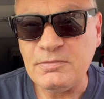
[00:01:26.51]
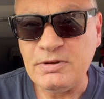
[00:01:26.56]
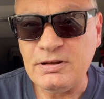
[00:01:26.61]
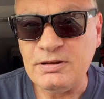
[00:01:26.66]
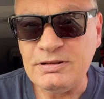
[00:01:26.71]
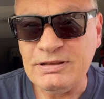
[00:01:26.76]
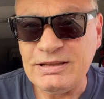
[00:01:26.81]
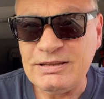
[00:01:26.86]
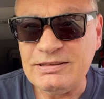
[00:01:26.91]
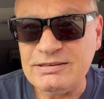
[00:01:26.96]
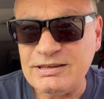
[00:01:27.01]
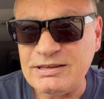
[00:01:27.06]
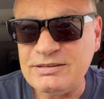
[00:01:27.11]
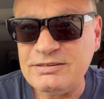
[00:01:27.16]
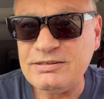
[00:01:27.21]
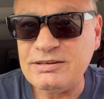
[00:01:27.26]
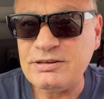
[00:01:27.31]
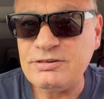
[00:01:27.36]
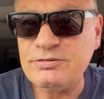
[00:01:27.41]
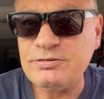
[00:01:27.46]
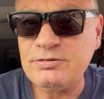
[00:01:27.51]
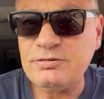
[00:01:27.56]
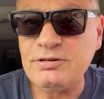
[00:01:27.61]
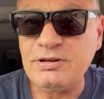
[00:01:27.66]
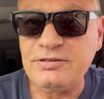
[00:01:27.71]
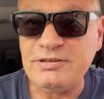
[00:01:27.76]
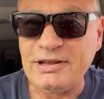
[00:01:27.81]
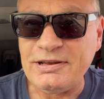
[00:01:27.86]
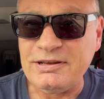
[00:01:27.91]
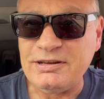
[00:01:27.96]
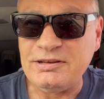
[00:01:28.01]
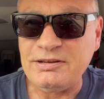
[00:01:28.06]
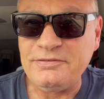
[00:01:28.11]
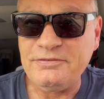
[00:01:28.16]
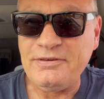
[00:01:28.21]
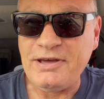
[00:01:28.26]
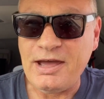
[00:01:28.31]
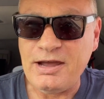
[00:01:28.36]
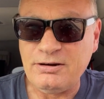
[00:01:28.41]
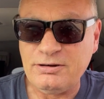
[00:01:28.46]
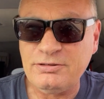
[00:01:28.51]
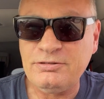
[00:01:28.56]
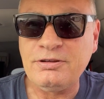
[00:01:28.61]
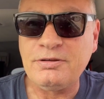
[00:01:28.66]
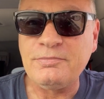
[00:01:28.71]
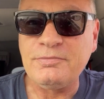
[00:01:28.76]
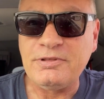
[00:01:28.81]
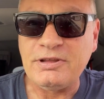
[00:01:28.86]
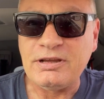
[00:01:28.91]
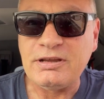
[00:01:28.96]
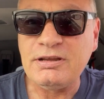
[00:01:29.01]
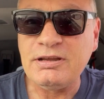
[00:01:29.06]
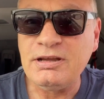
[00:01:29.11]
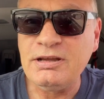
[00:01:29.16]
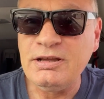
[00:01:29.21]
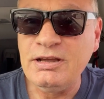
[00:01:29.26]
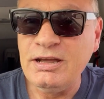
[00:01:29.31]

let's say Trudeau's had an affair or something,